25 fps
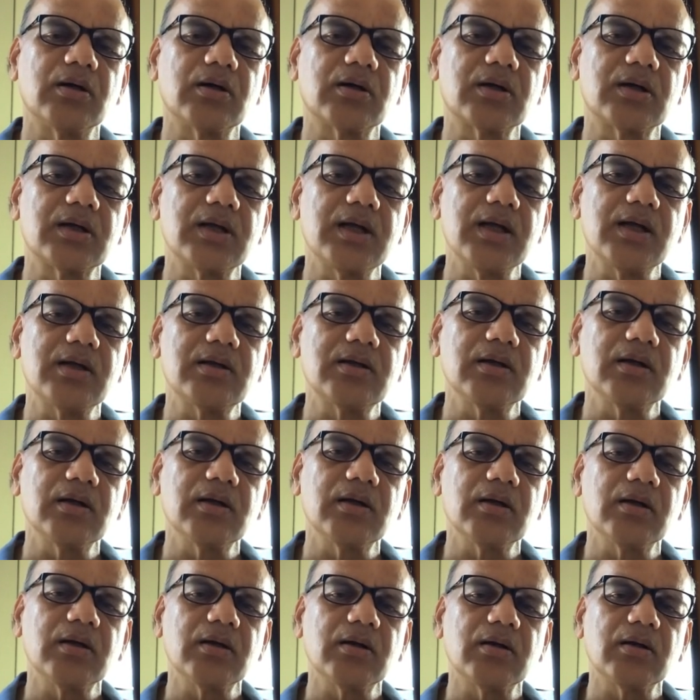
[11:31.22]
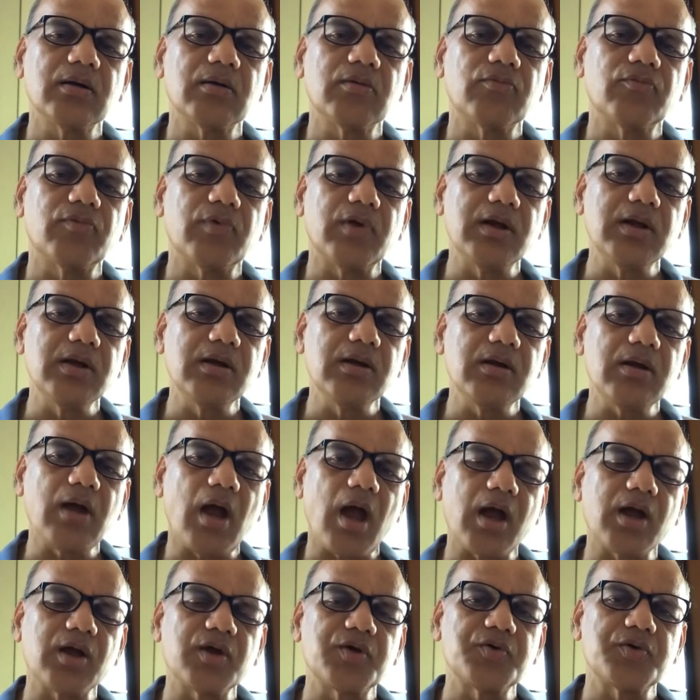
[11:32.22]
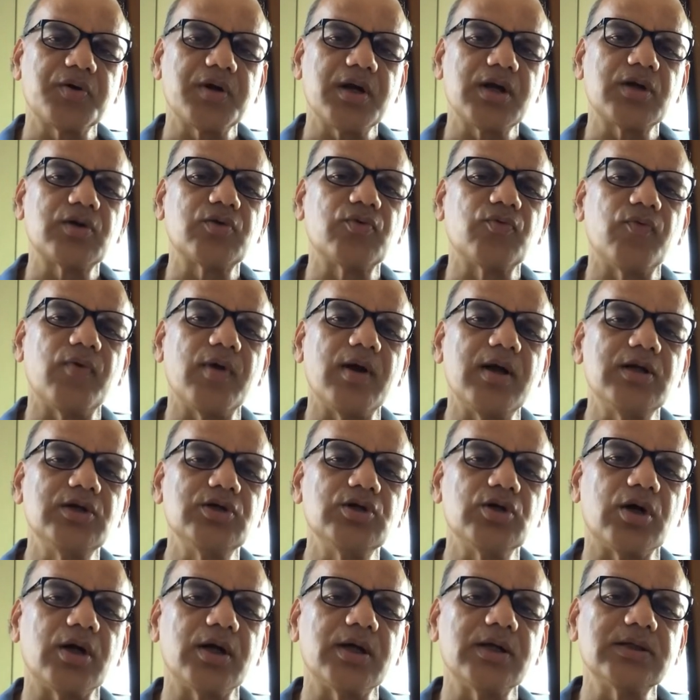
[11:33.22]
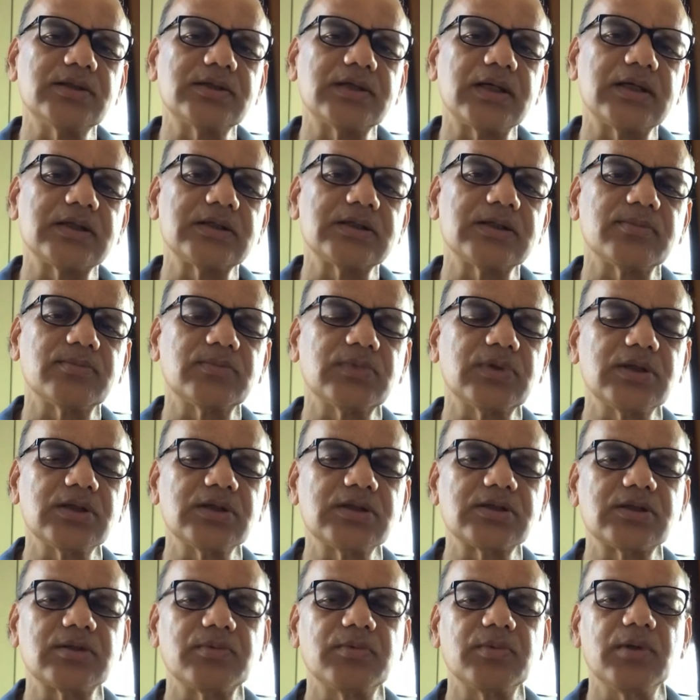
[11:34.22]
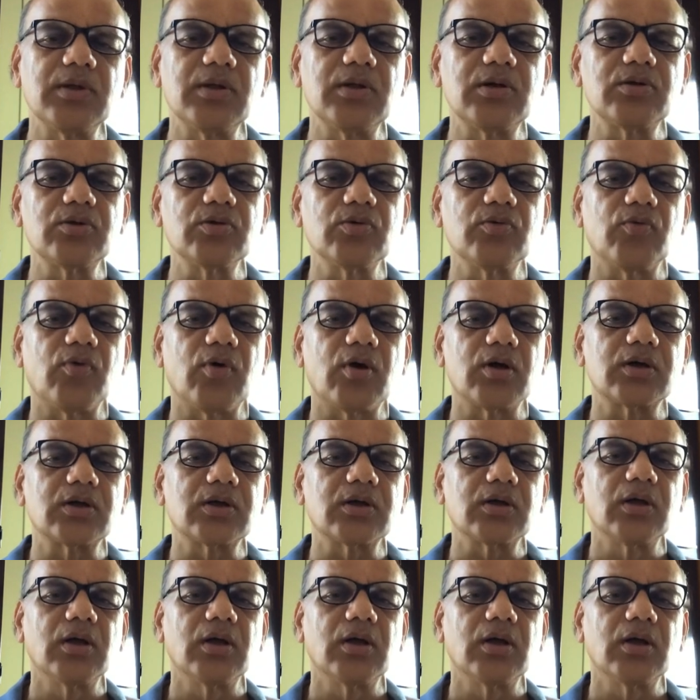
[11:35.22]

creating very accurate weld joints, and something similar to what